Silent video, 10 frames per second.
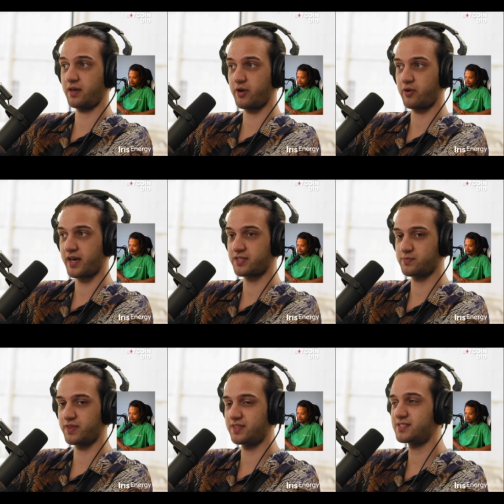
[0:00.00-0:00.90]
about hacks,
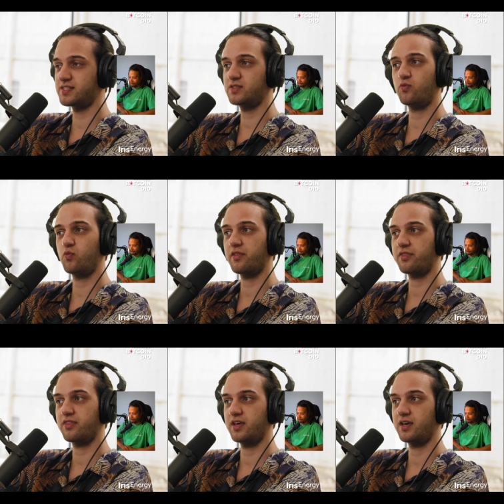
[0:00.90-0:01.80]
but this is the
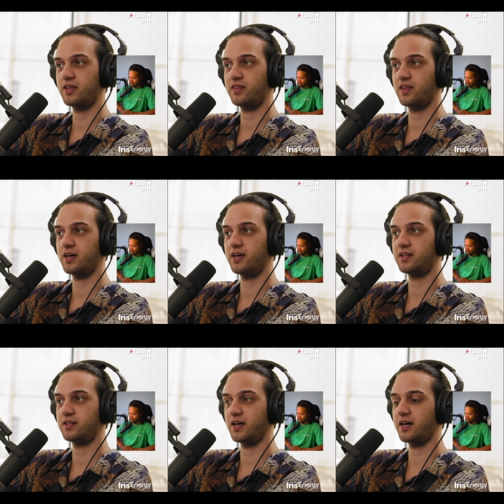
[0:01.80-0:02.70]
one thing
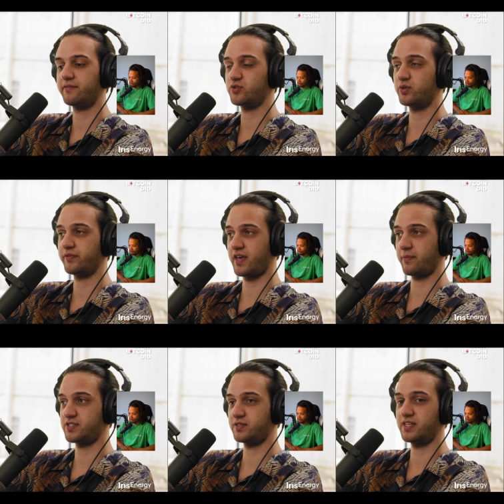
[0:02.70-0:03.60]
that I've sort of
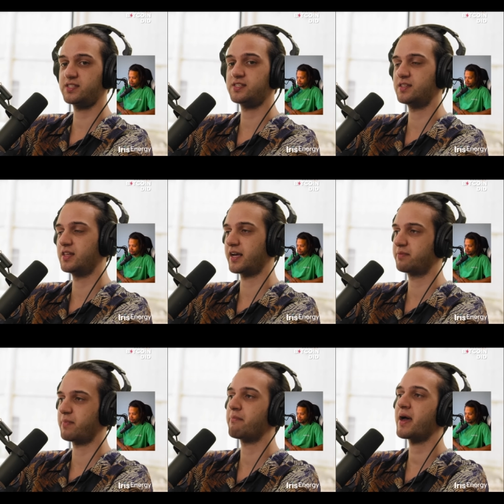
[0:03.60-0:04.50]
kept. This is
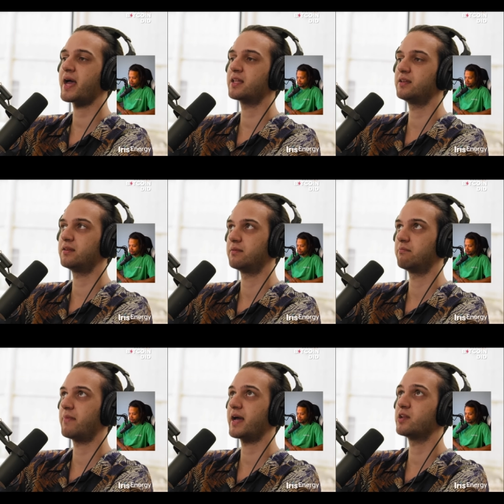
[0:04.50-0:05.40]
like my
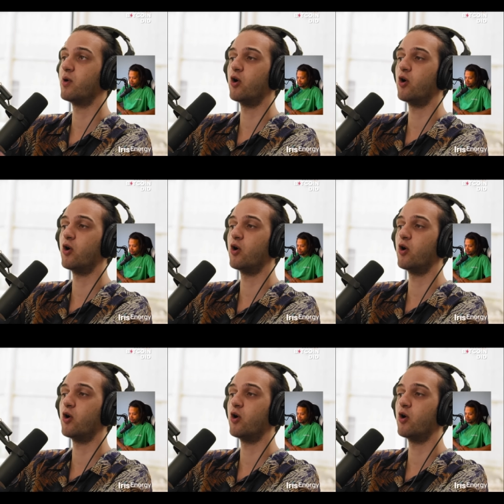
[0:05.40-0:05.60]
magnum